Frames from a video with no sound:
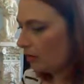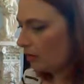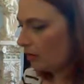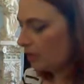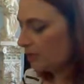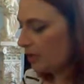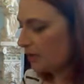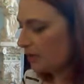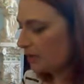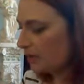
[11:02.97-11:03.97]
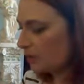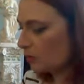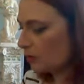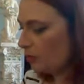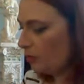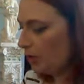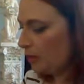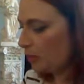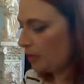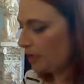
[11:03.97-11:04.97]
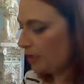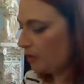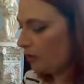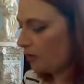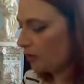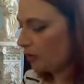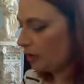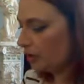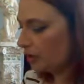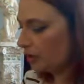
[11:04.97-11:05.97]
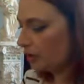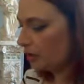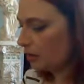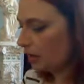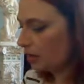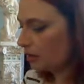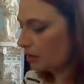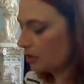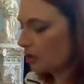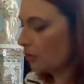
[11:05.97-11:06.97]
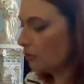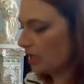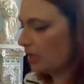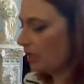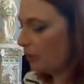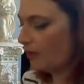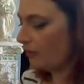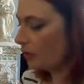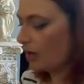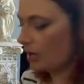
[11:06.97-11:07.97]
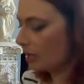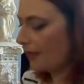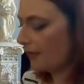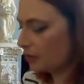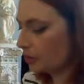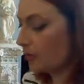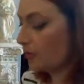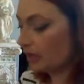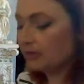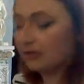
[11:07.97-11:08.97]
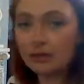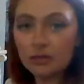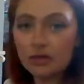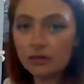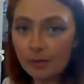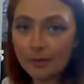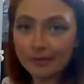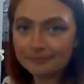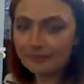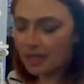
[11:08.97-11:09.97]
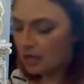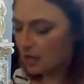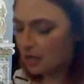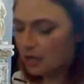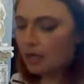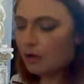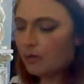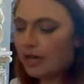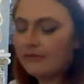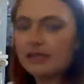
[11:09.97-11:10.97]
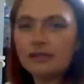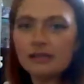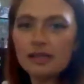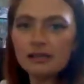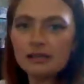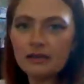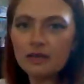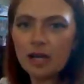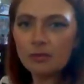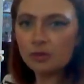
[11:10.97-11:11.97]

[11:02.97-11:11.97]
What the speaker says: experiences with new people that you overlook. Like, just don't take anyone for granted on this trip because they could be your soulmate. We have the Six of Cups